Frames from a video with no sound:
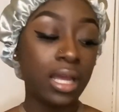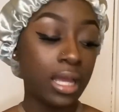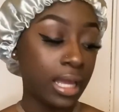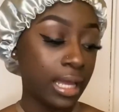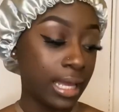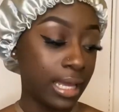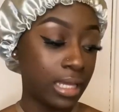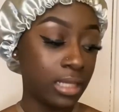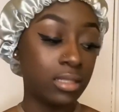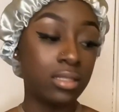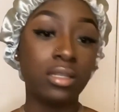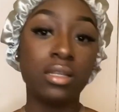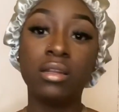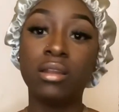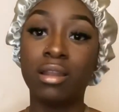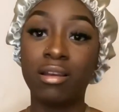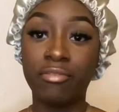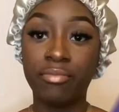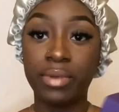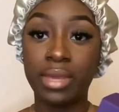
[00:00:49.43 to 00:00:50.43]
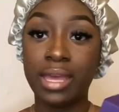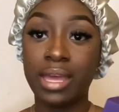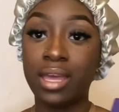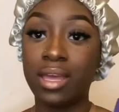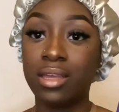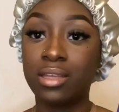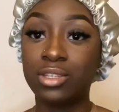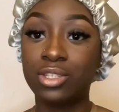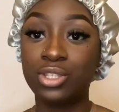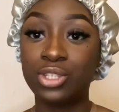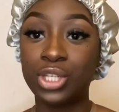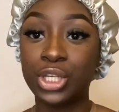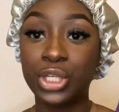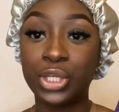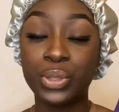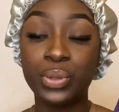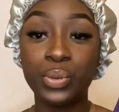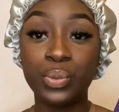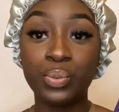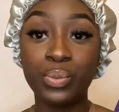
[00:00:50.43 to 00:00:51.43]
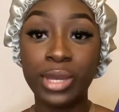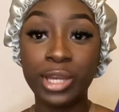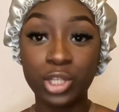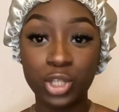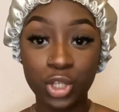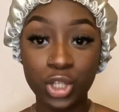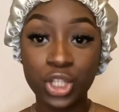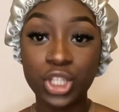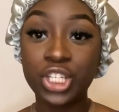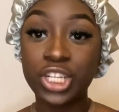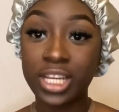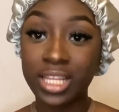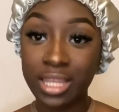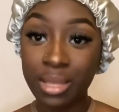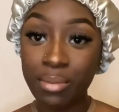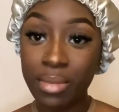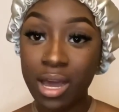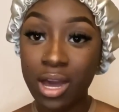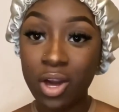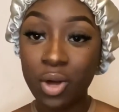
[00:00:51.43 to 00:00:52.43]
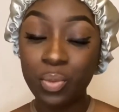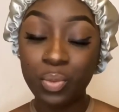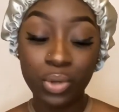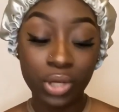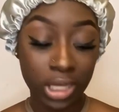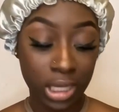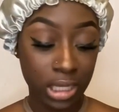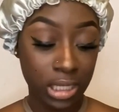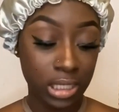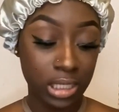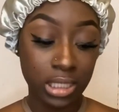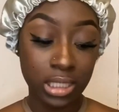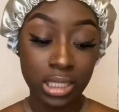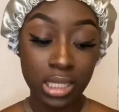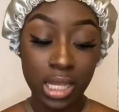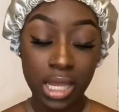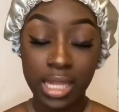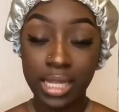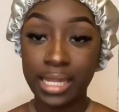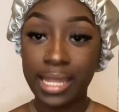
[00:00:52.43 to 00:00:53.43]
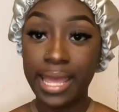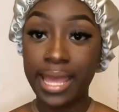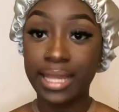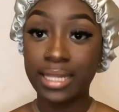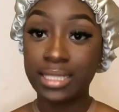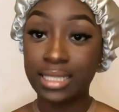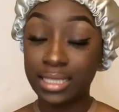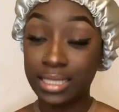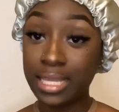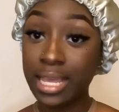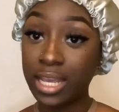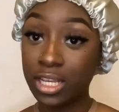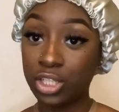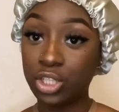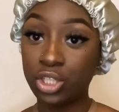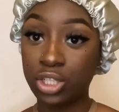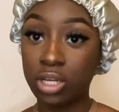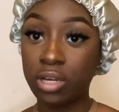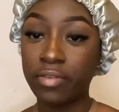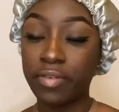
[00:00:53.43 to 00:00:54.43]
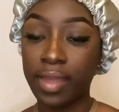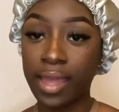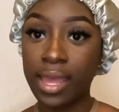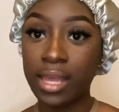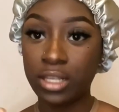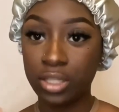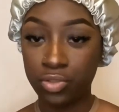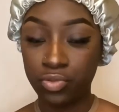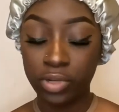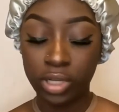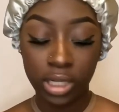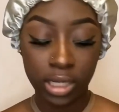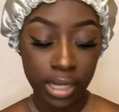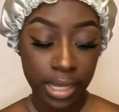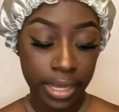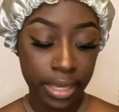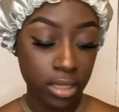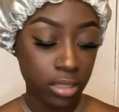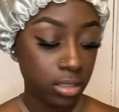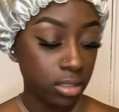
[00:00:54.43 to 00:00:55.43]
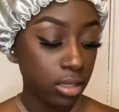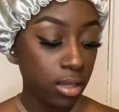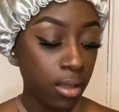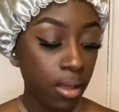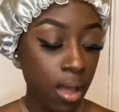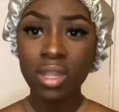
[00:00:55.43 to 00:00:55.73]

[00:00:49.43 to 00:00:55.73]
is Luvme hair. So make sure you check them out because their texture of hair is really nice.